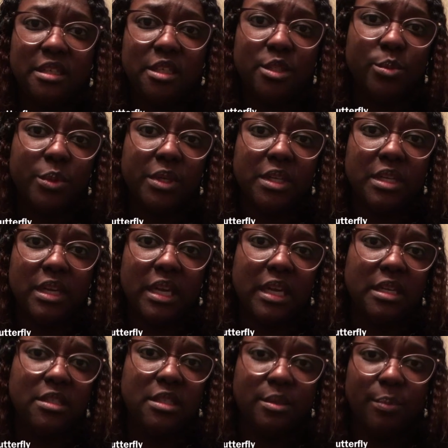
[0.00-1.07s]
because we're
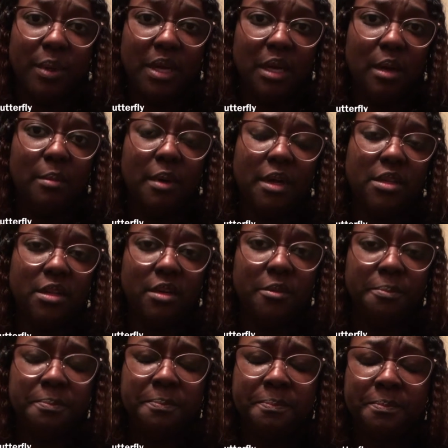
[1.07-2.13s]
looking to pick up
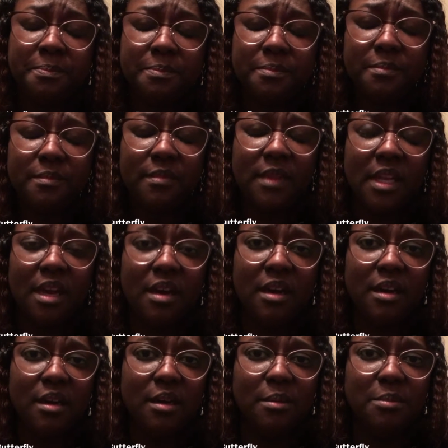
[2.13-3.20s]
other
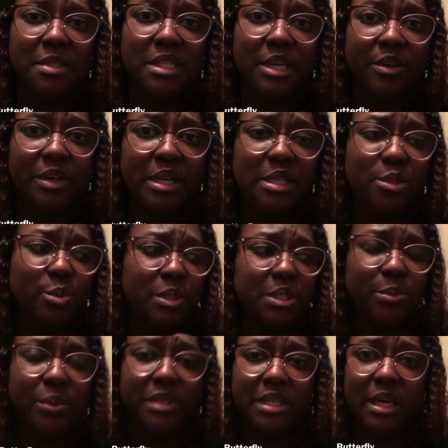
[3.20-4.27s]
series
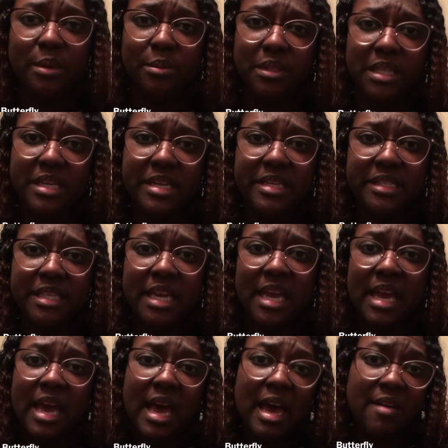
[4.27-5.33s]
once we're done with these.
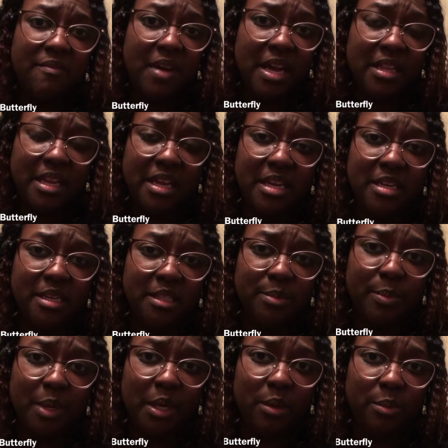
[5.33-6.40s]
I find that he does
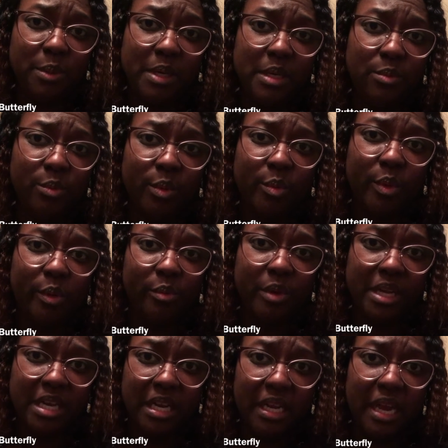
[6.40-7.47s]
better when we're
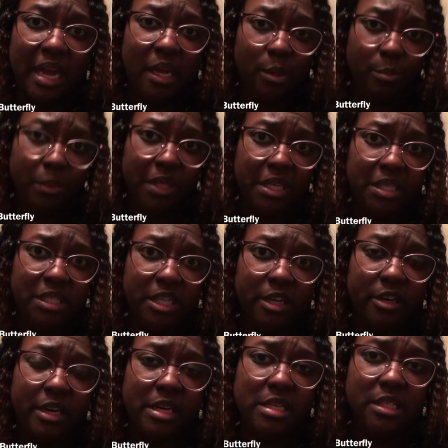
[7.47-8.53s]
reading a complete
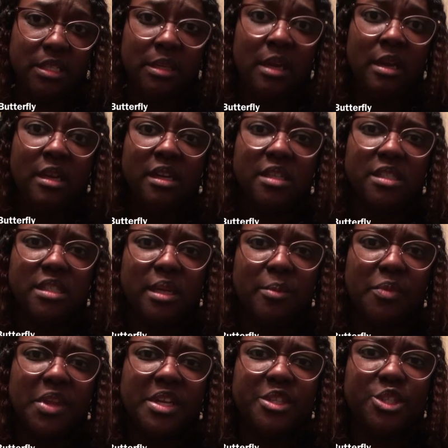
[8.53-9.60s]
series, because some
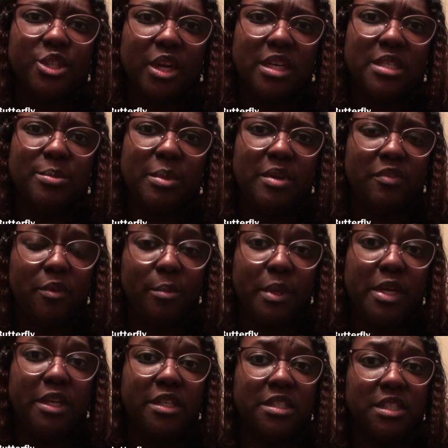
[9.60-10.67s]
things start to be
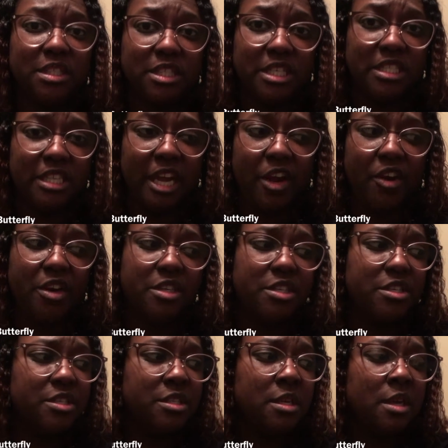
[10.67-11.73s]
familiar, such as
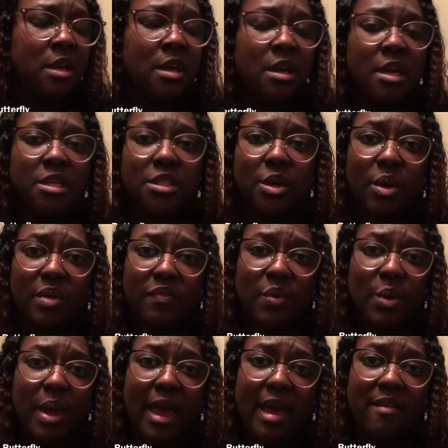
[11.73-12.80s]
characters. So if
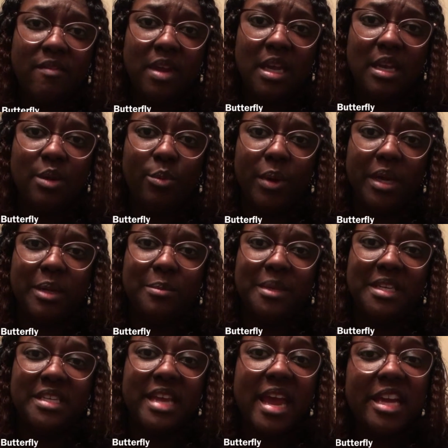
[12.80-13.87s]
you have any
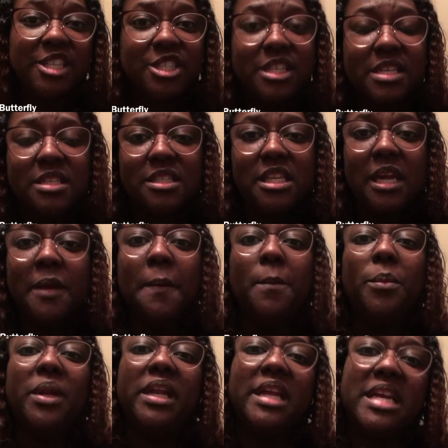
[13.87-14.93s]
recommendations,
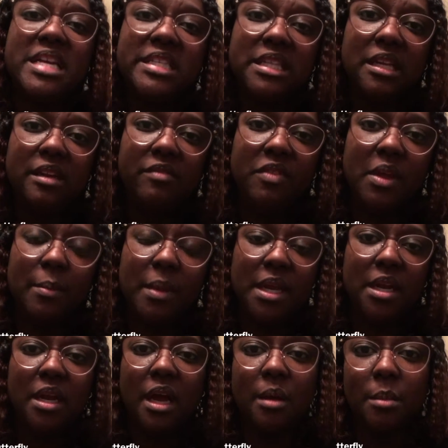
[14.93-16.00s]
please leave them
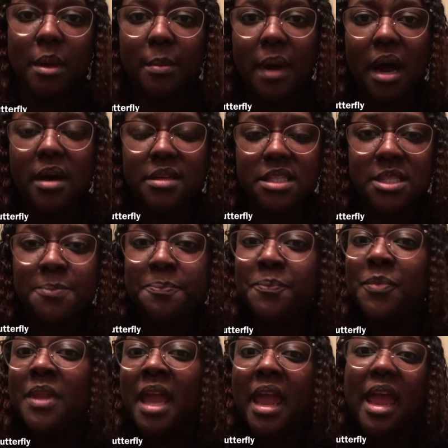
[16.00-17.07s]
in a comment box.
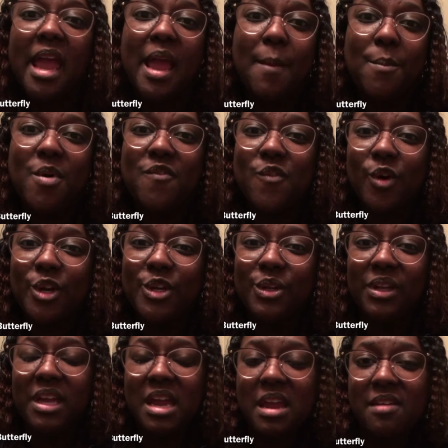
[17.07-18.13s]
And before you
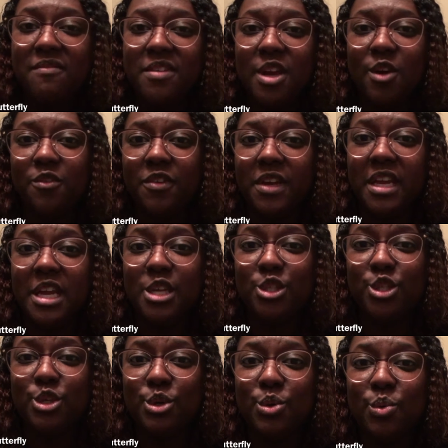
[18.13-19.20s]
leave, don't forget
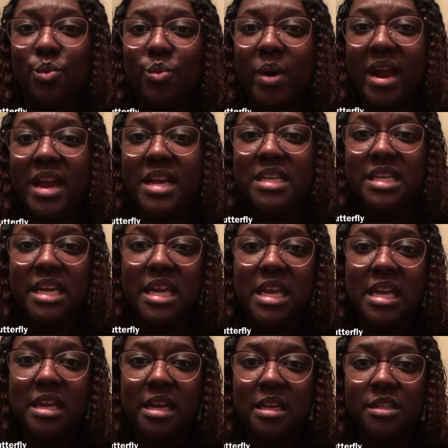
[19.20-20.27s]
to rate,
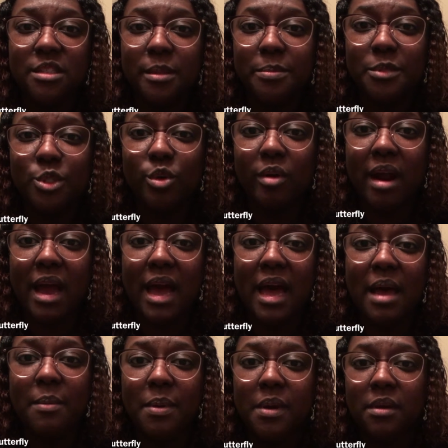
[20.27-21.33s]

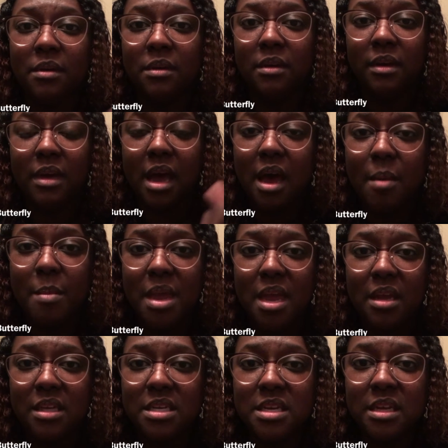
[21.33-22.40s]
subscribe,
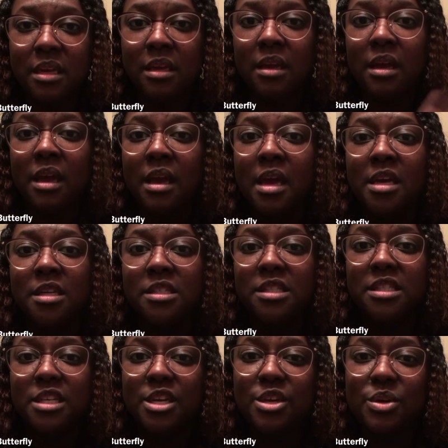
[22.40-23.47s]
comment.
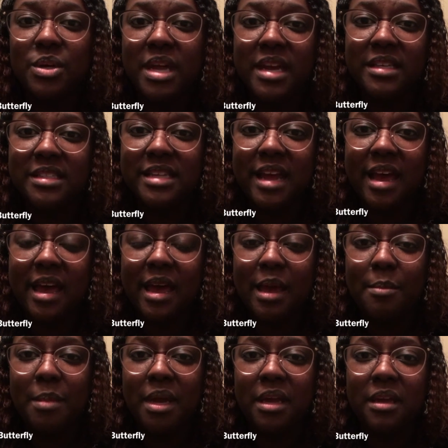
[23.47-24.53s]
See you next
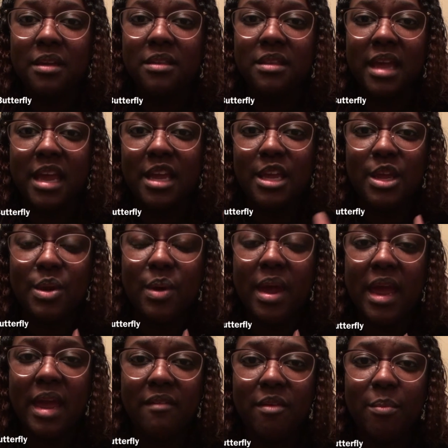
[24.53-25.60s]
time. Thank you,
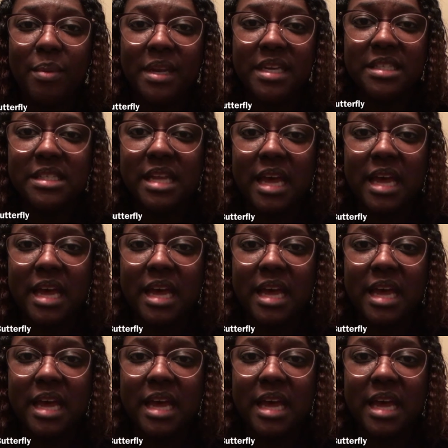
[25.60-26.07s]
and have a blessed